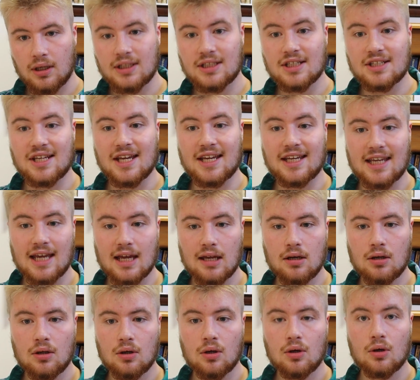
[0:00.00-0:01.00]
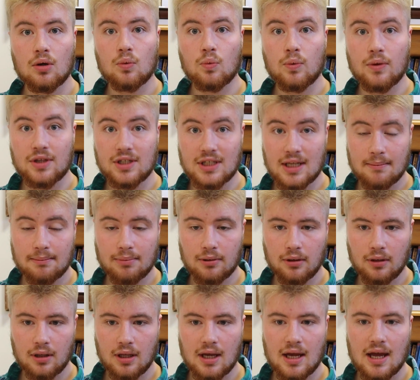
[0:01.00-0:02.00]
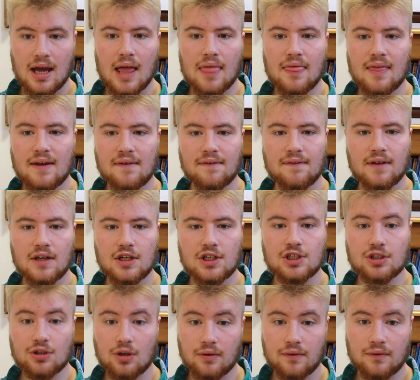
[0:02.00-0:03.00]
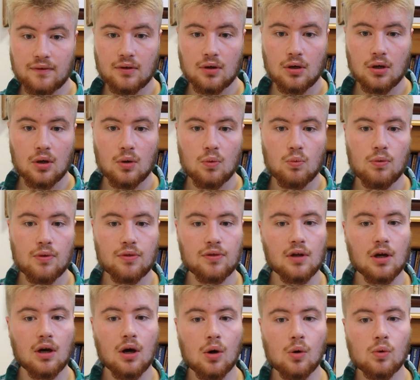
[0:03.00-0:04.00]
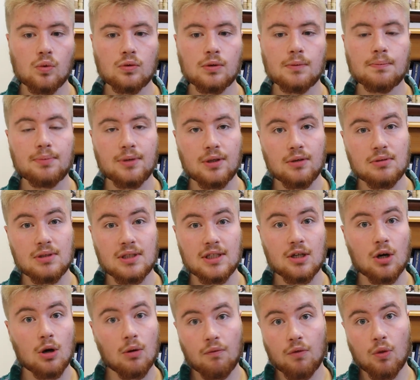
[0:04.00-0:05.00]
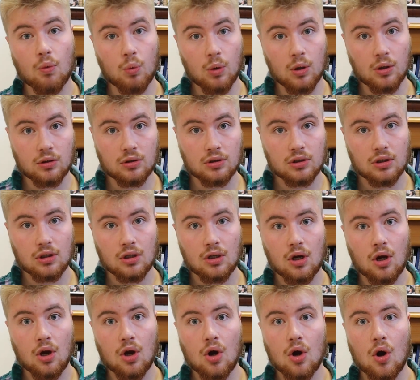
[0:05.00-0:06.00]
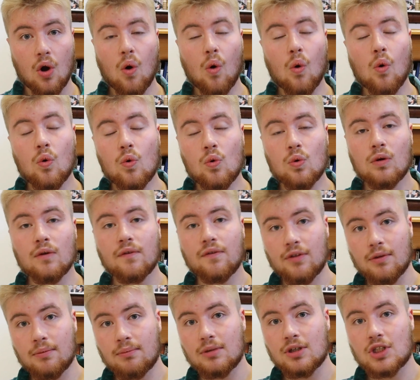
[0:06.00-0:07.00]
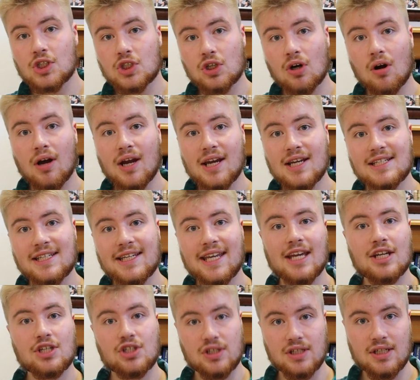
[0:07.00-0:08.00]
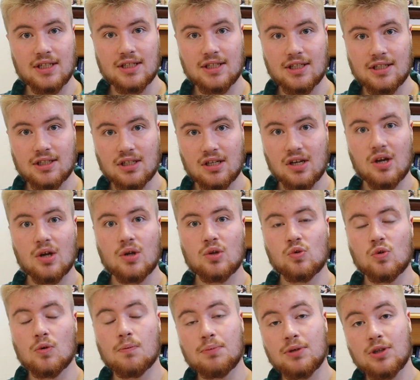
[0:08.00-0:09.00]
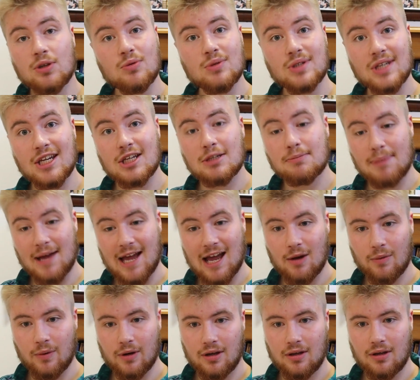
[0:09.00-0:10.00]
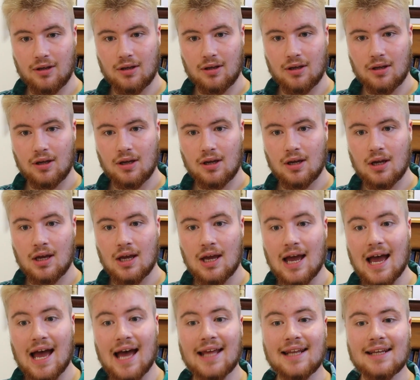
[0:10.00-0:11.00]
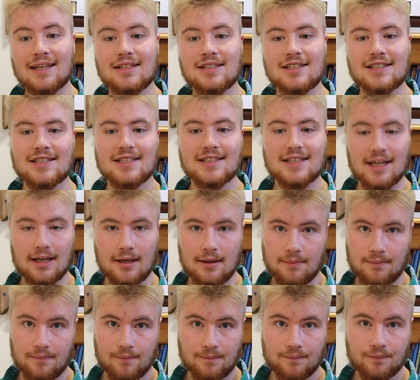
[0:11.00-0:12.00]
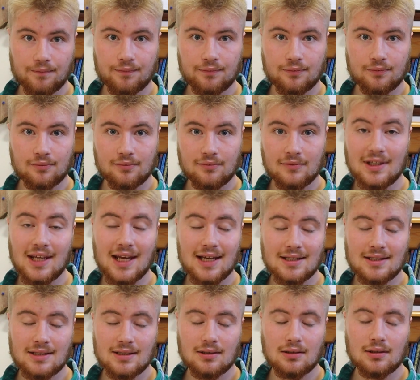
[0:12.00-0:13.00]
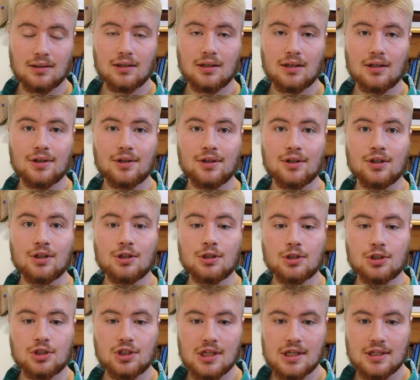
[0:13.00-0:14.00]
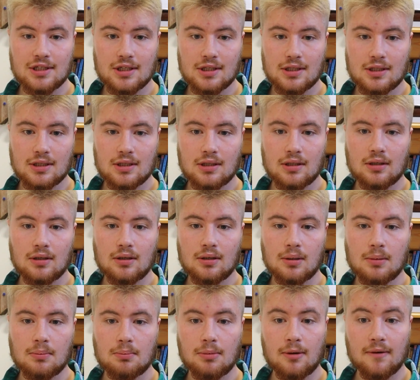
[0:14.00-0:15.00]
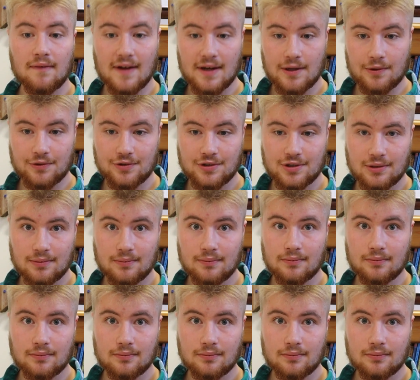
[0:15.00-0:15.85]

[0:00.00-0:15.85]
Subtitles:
Does it again with the temple, and then finishes off with the whole beauty of the world. All of them trying to get Jesus to abuse his power and to sin. Yet, Jesus prevails.